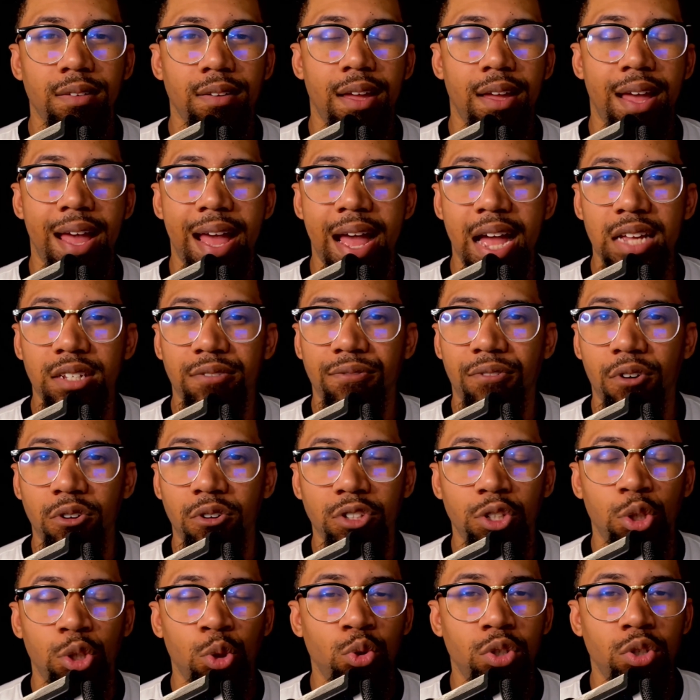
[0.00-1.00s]
Ask
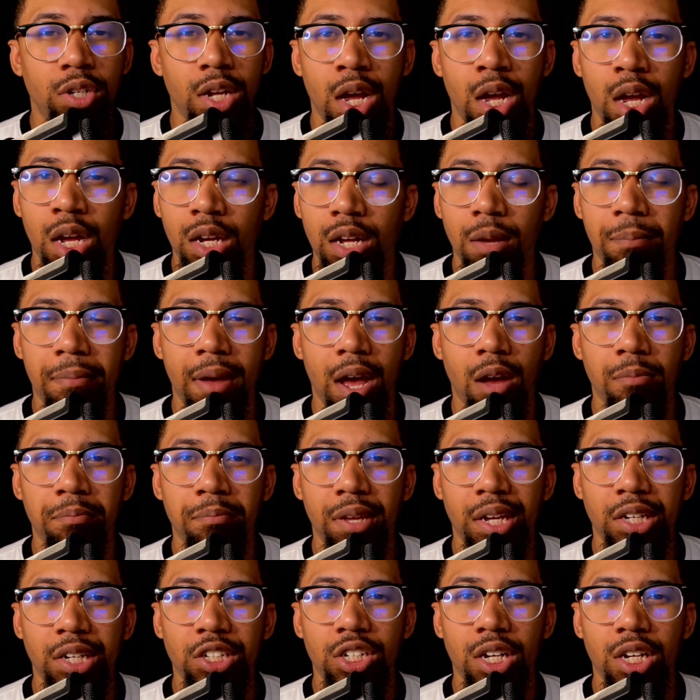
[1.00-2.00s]
42 Doug about
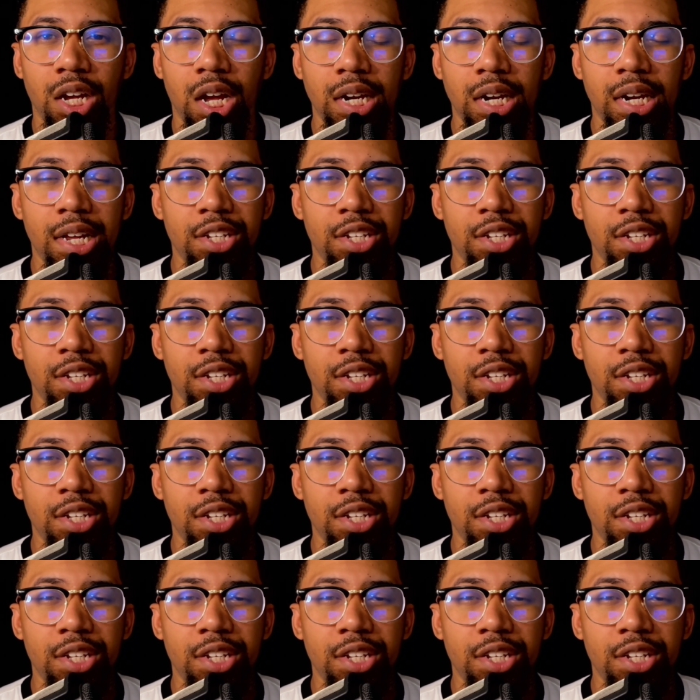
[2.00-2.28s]
Big Sean.